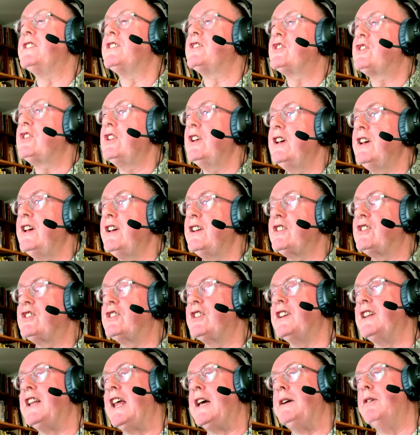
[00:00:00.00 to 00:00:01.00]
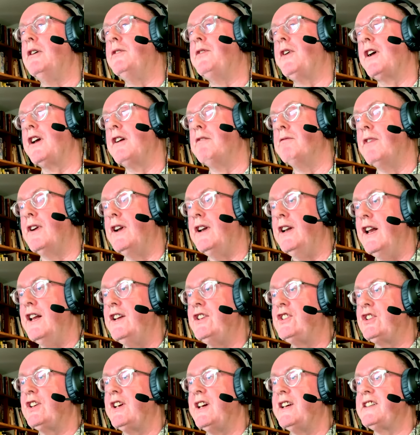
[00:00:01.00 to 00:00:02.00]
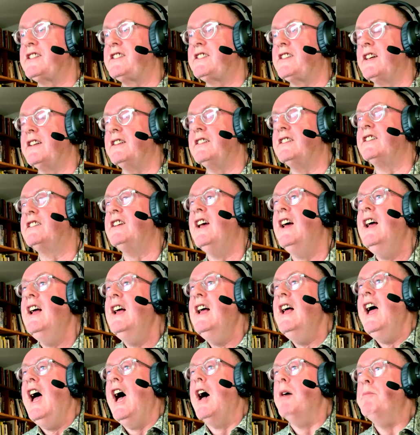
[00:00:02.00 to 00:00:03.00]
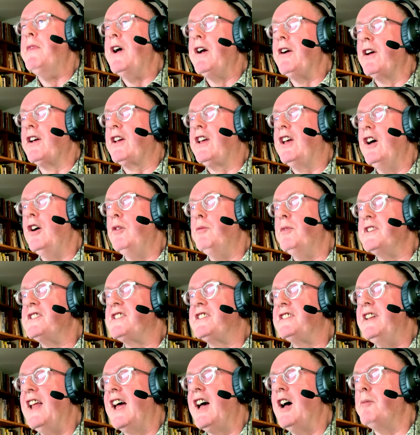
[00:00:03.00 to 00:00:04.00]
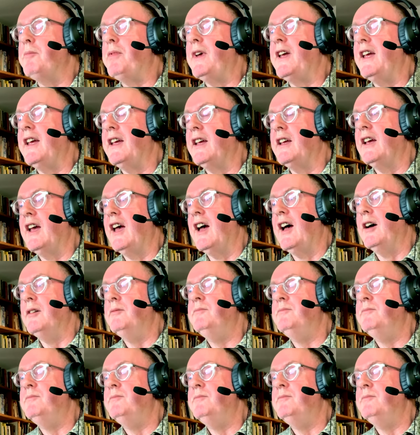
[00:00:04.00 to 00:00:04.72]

to church and they were very religious and America was now being